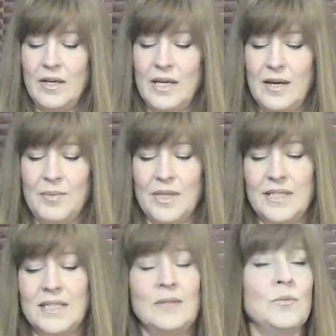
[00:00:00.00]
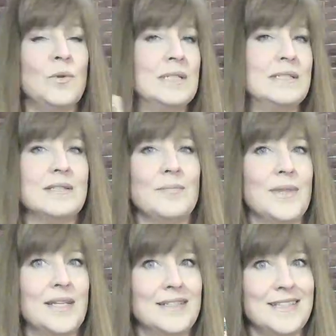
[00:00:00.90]
Yeah, but they didn't want
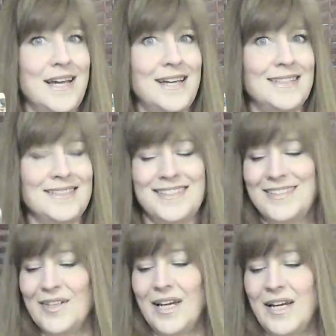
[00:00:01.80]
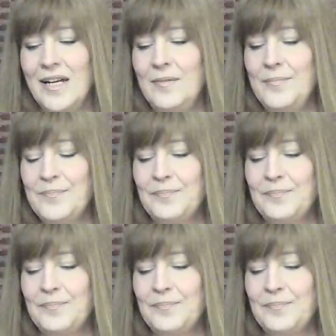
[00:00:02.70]
something to end, okay?